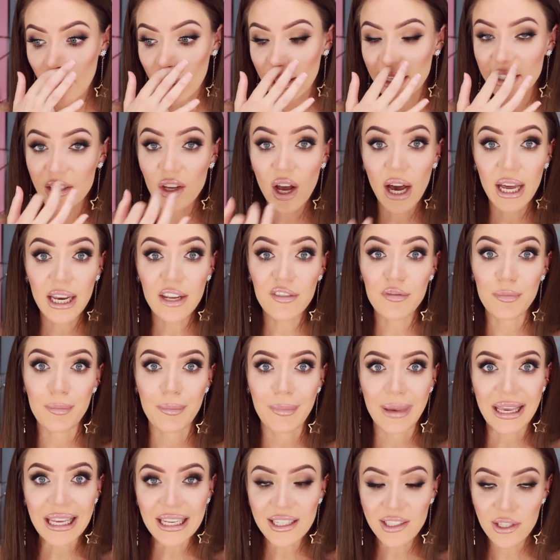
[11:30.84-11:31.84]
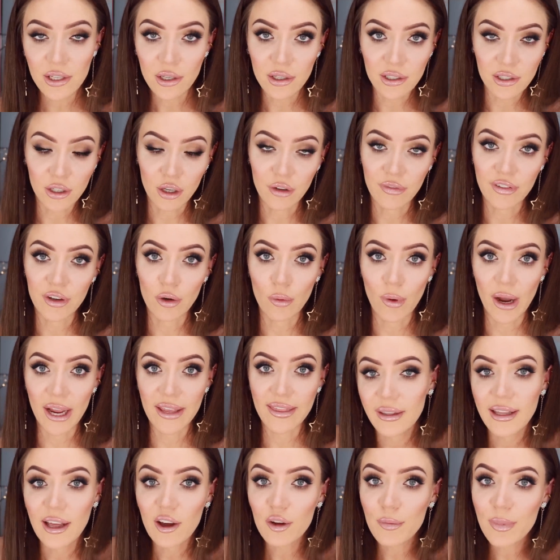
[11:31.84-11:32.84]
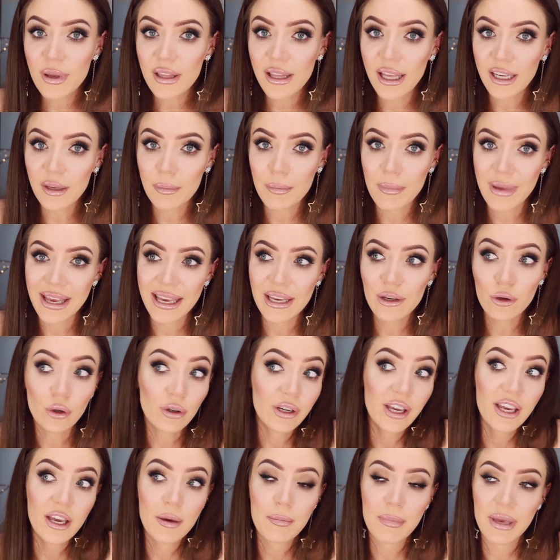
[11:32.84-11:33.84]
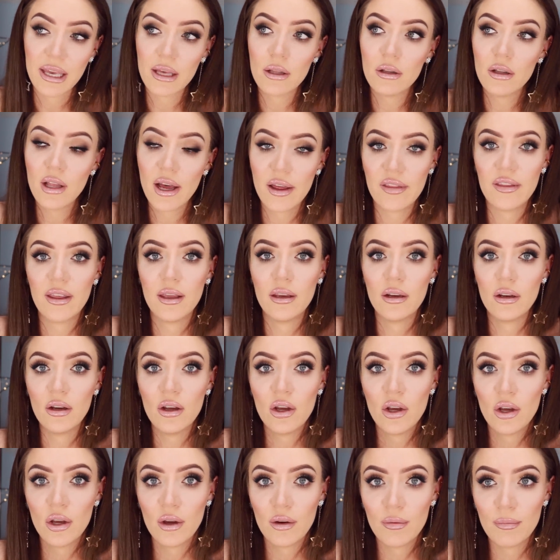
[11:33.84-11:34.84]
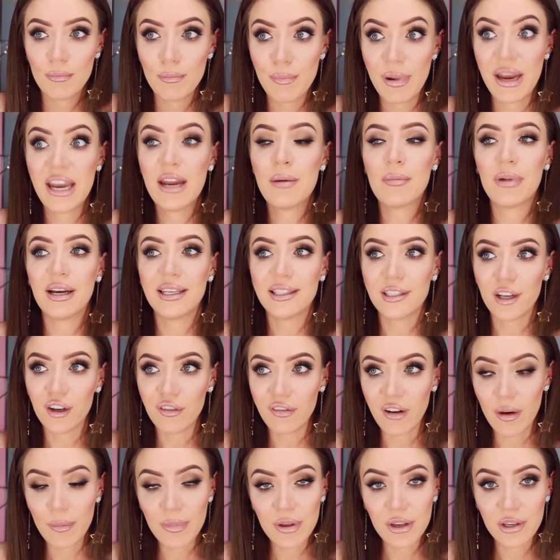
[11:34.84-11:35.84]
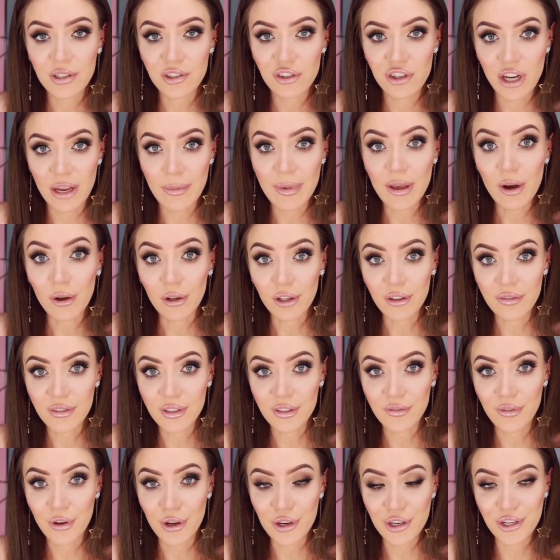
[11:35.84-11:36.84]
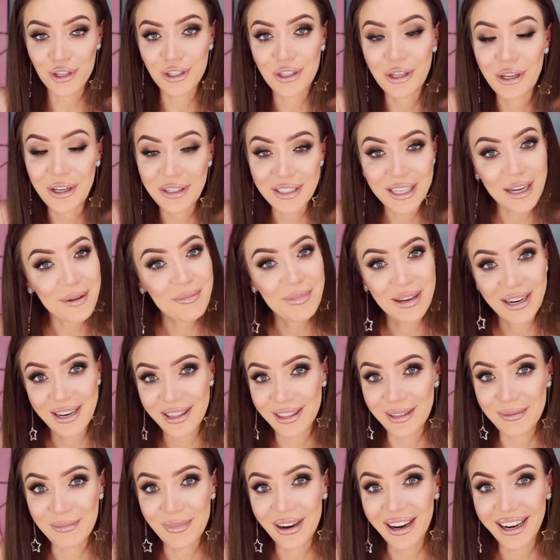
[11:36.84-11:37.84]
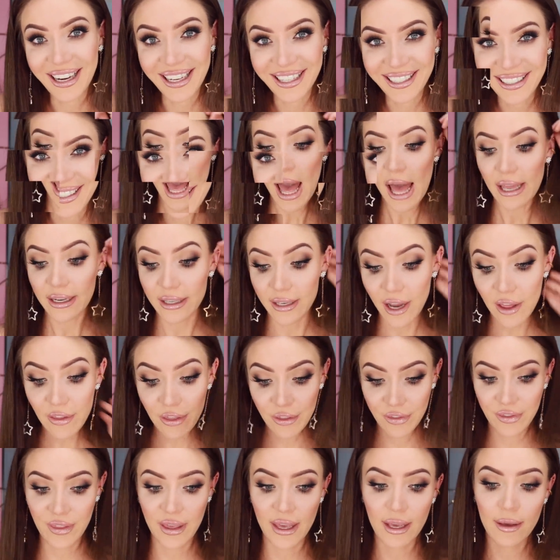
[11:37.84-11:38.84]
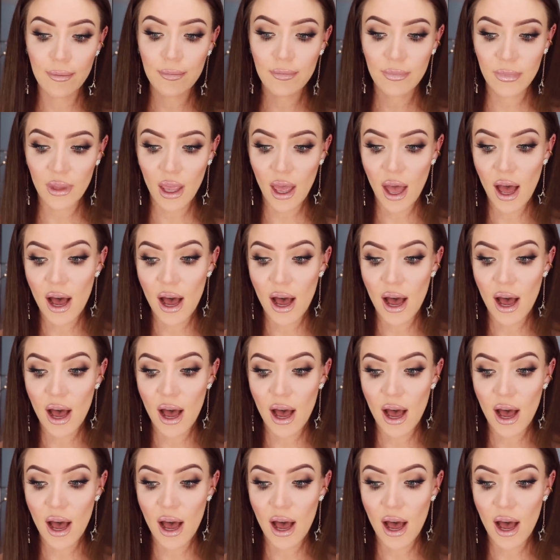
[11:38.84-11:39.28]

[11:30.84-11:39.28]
it's kind of mean to yourself in a way. That would be like me cooking a meal and then beating myself up because Jamie Oliver's version turned out better than mine. Another thing